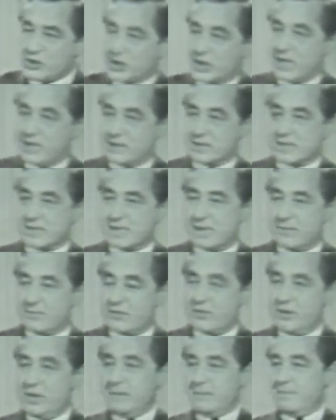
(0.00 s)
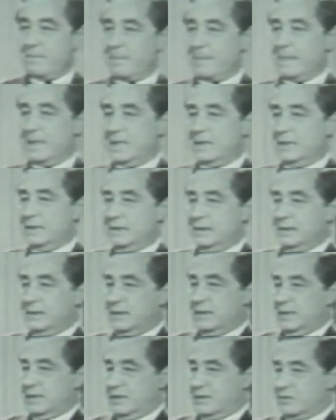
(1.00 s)
against something
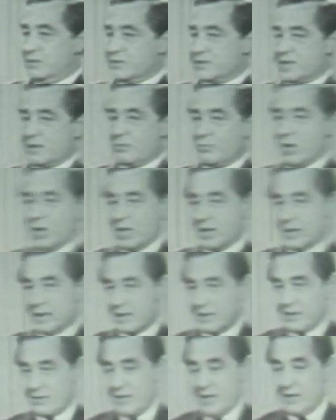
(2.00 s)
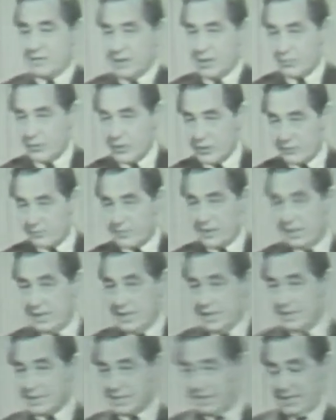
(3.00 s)
and do some work, then there would have been
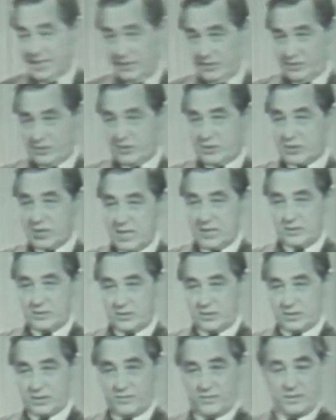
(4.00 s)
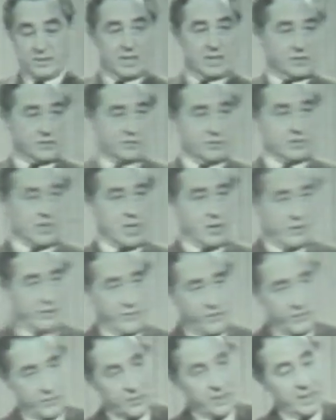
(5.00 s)
heat and energy changes. For, as you know,
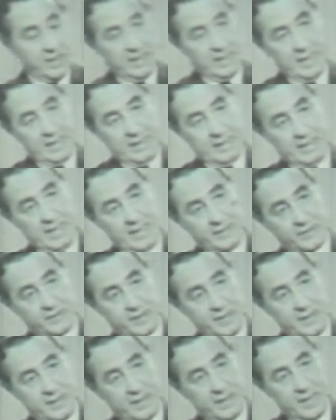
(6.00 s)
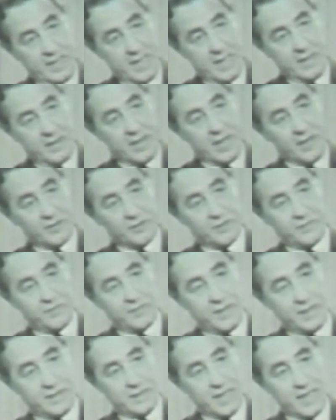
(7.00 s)
if you let the air out of
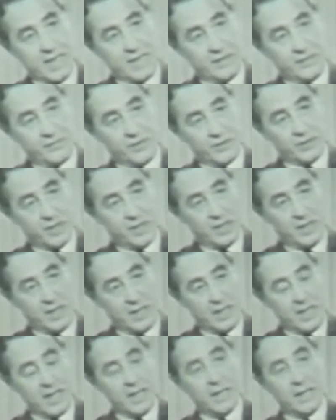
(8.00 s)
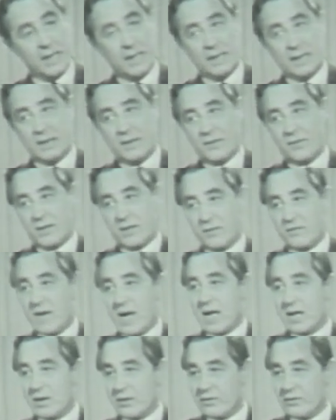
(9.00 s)
the tire of your car, the
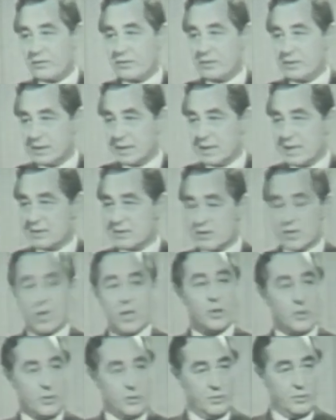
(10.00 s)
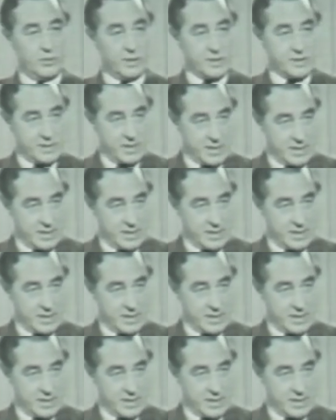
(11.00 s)
valve gets cold